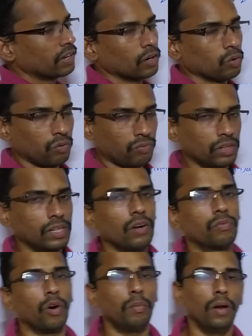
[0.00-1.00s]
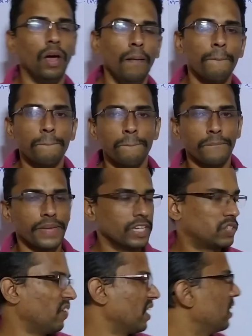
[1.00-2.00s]
we can go for that formula.
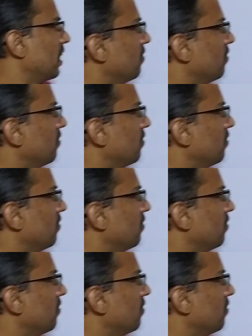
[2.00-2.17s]
Yes, fine.